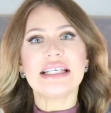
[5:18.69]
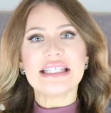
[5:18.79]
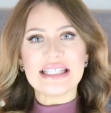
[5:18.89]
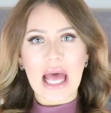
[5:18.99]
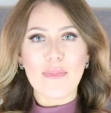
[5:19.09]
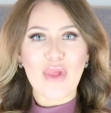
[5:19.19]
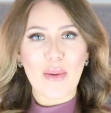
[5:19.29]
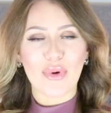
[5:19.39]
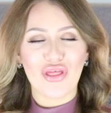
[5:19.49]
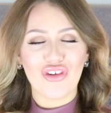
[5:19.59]
Step
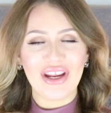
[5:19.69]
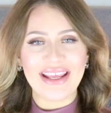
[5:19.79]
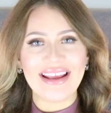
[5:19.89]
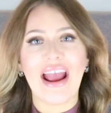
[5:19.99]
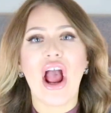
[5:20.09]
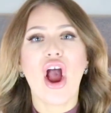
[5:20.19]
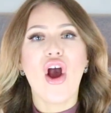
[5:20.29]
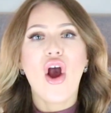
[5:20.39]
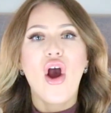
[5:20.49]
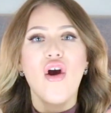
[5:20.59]
number 3.
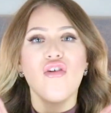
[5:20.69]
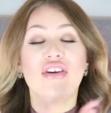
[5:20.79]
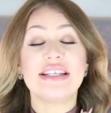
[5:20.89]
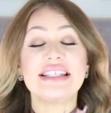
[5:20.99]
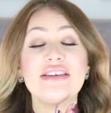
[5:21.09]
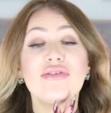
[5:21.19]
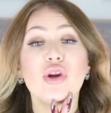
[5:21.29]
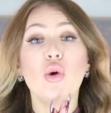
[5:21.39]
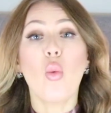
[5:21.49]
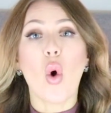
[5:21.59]
Receive
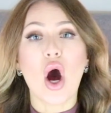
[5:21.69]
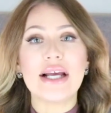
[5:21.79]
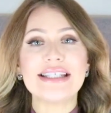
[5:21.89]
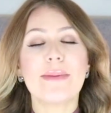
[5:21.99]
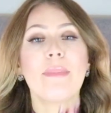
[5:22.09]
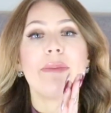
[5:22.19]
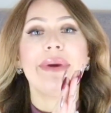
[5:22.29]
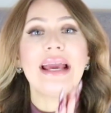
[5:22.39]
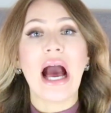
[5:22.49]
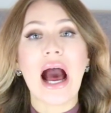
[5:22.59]
what you want by
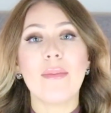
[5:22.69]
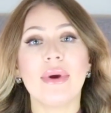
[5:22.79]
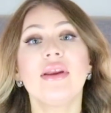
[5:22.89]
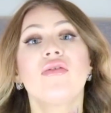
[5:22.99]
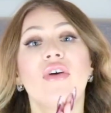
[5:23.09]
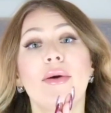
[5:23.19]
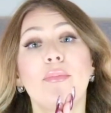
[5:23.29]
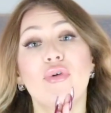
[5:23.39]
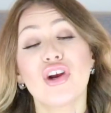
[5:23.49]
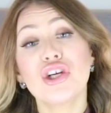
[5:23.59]
becoming
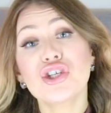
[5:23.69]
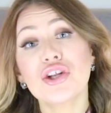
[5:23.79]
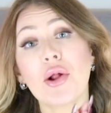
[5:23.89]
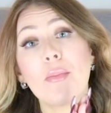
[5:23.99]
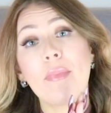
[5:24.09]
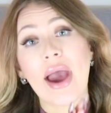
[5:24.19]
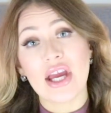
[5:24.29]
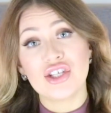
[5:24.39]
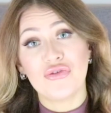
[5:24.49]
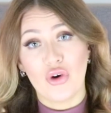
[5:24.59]
vibrational
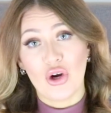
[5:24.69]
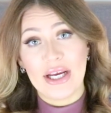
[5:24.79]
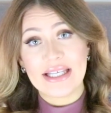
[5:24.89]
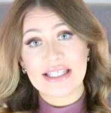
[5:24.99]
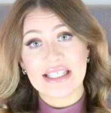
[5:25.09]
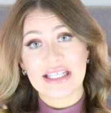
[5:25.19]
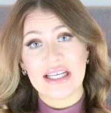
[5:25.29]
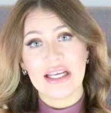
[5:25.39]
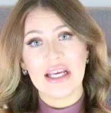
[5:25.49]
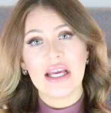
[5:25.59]
match for it.
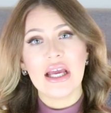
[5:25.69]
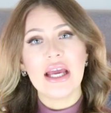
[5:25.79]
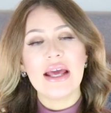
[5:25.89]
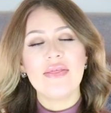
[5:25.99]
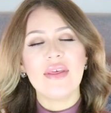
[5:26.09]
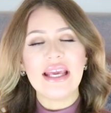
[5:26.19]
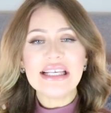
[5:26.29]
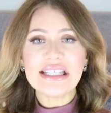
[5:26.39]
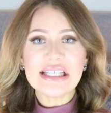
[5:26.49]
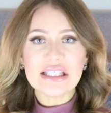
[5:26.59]
The
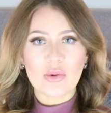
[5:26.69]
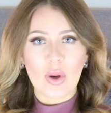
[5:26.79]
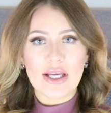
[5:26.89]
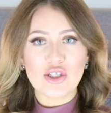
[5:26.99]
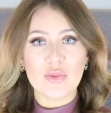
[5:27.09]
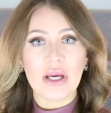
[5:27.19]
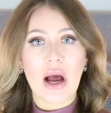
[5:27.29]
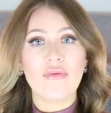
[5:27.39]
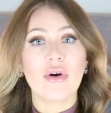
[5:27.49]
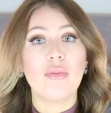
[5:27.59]
easiest way to
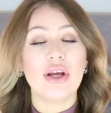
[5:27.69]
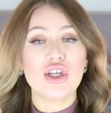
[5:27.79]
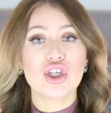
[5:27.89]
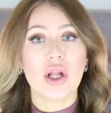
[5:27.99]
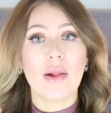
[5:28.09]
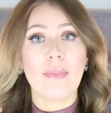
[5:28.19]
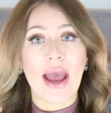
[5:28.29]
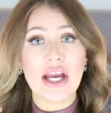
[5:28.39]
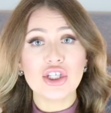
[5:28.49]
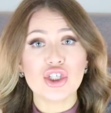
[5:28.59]
become vibrational
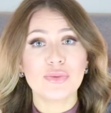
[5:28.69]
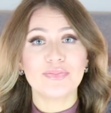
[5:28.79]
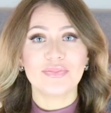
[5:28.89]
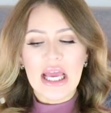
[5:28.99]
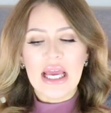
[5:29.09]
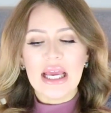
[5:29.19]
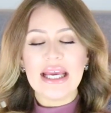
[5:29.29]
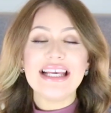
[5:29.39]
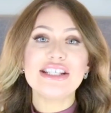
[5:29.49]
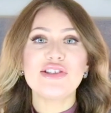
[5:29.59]
match
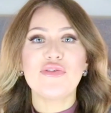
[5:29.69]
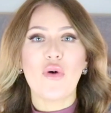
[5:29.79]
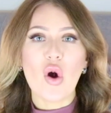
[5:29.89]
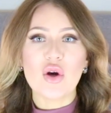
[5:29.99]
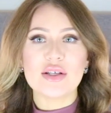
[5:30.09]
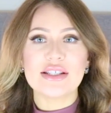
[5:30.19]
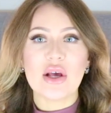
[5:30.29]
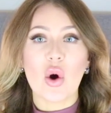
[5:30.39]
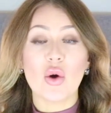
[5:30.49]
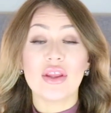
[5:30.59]
is to focus
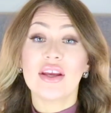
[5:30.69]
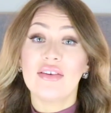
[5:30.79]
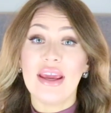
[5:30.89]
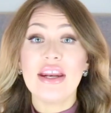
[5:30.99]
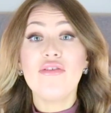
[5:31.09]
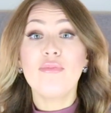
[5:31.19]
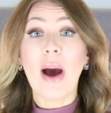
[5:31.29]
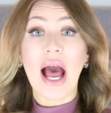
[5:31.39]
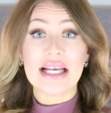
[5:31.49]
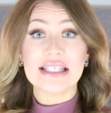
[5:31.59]
on creative,
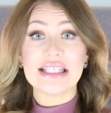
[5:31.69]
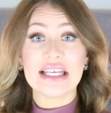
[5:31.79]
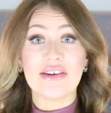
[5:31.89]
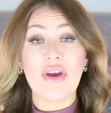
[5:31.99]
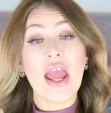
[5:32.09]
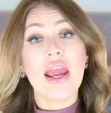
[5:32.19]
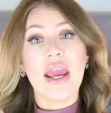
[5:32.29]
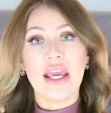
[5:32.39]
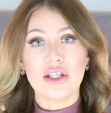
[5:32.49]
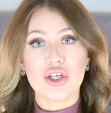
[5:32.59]
positive
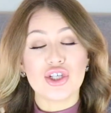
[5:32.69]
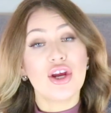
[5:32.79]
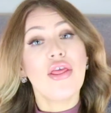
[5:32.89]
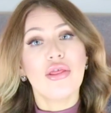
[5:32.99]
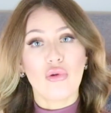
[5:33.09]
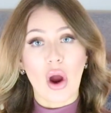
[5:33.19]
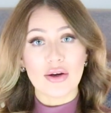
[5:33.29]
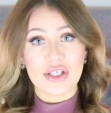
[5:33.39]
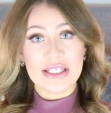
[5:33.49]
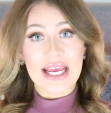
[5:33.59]
energy
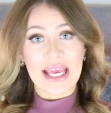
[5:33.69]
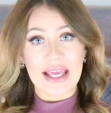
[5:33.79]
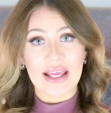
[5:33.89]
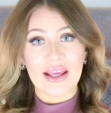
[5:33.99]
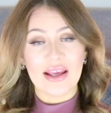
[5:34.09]
throughout your day.